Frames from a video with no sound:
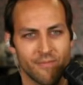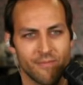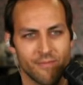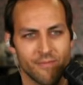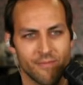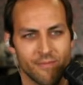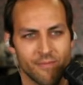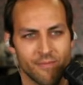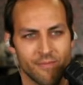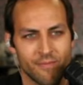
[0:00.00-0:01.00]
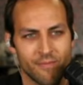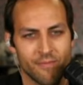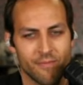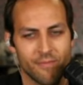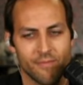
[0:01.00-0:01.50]

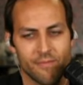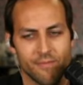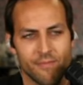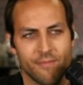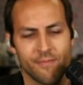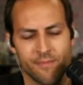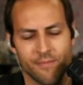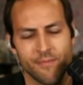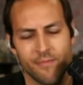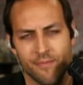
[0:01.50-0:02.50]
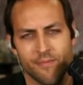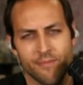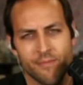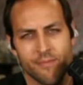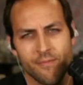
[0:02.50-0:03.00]

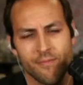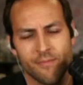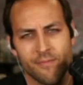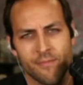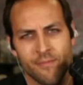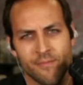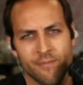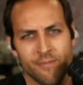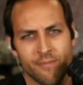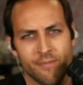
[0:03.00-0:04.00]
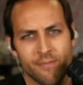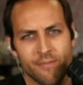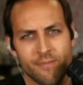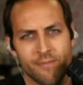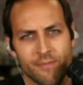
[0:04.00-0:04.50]

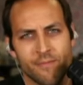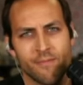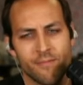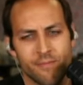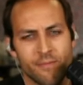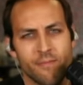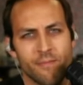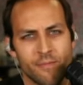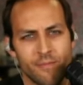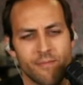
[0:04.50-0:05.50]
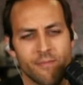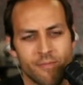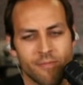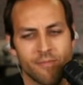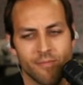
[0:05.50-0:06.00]

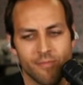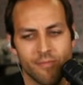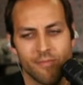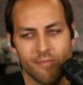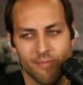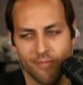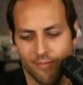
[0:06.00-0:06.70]
The person shown says nothing.